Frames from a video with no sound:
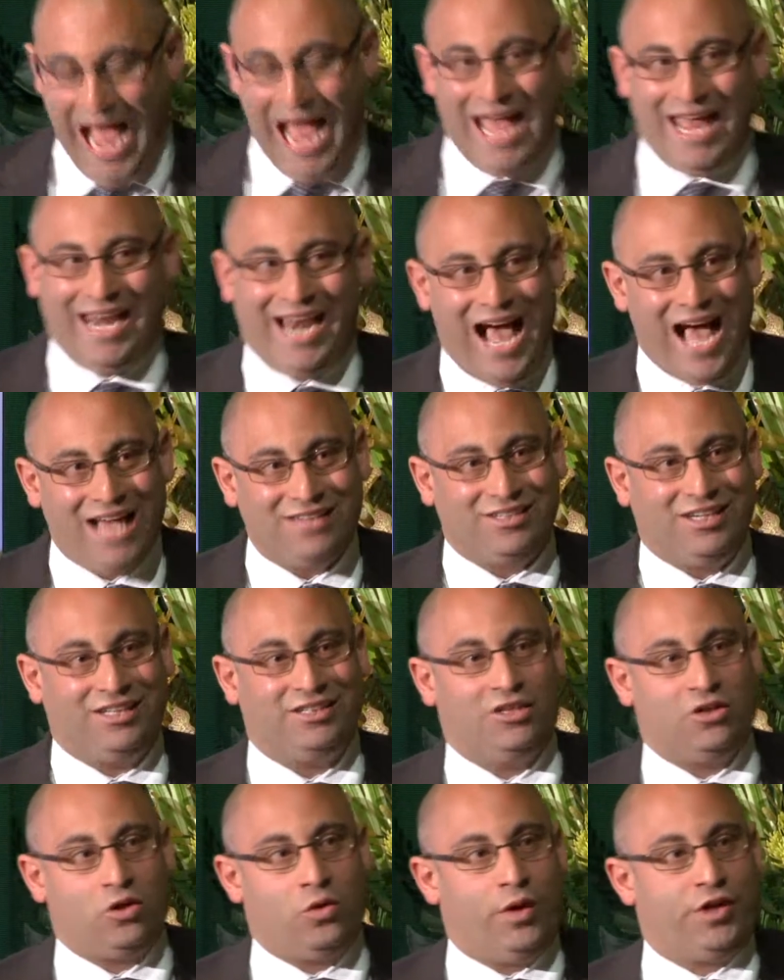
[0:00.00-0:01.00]

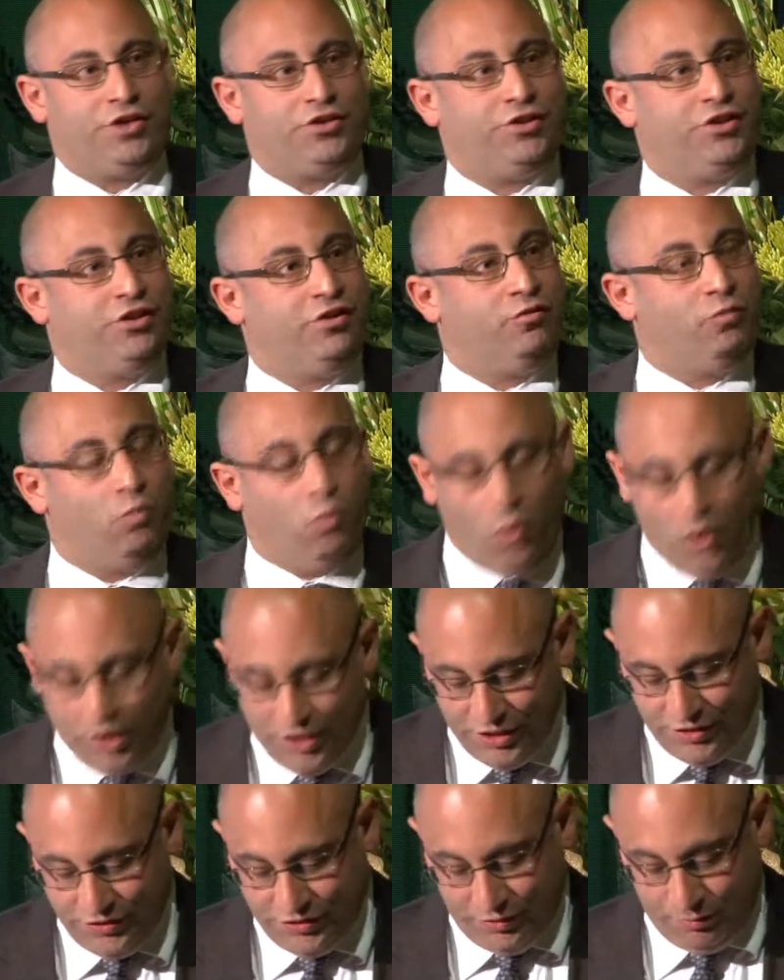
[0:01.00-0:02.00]
asking the question of
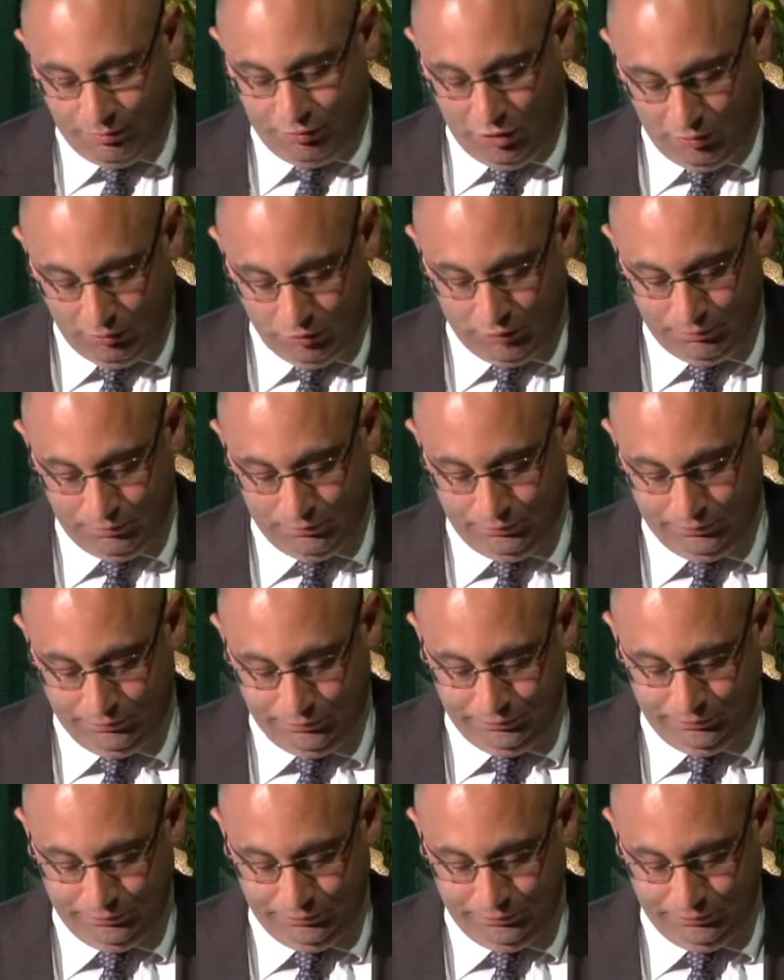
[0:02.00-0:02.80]
what is the problem?